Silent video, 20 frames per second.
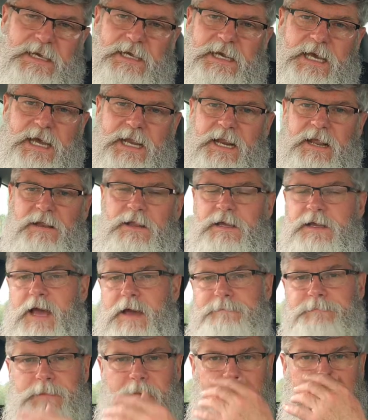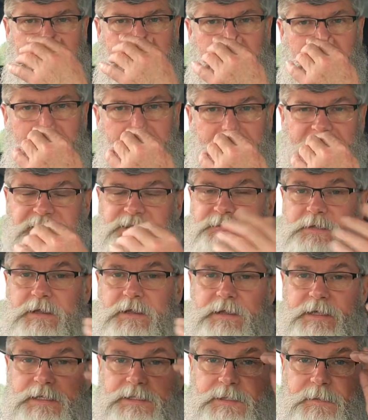And look, I've never hurt anybody's
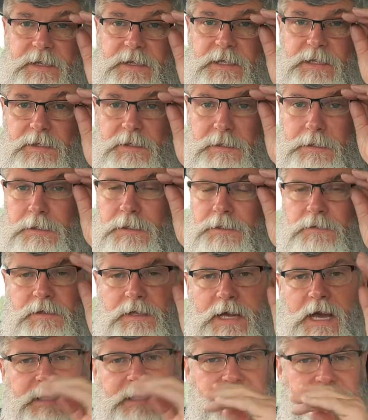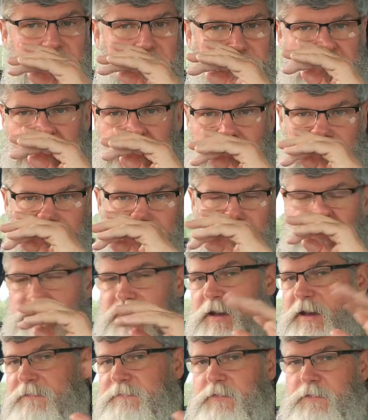feelings. I mean, you guys know me. You
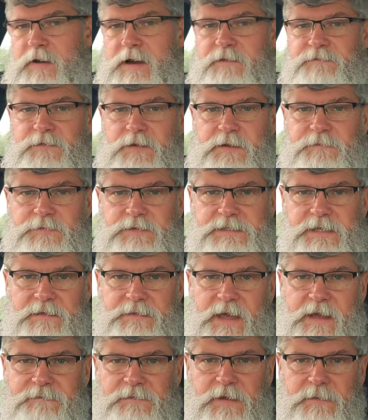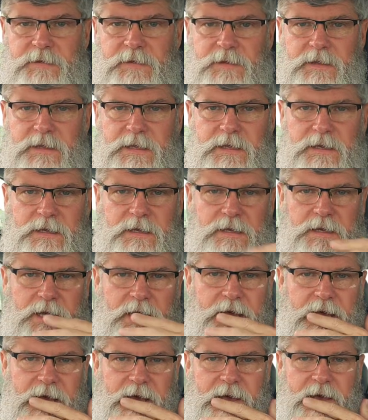know I have a great affinity for South Africa.
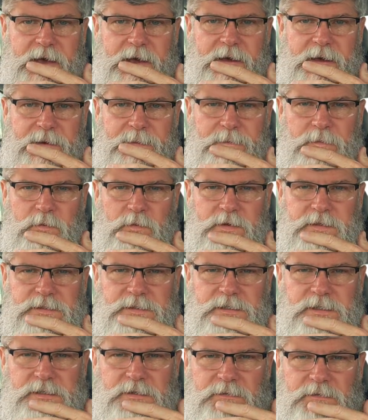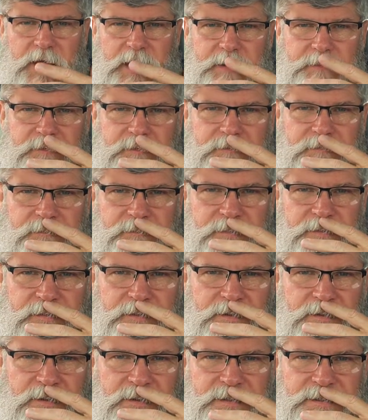But was the crime of
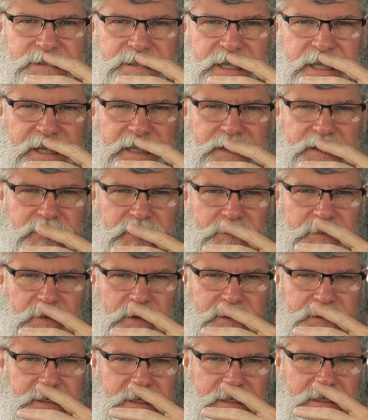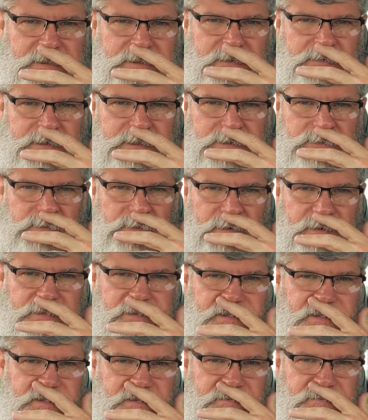NRSA during apartheid equally as
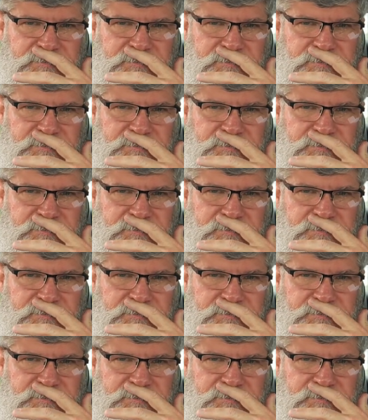worse?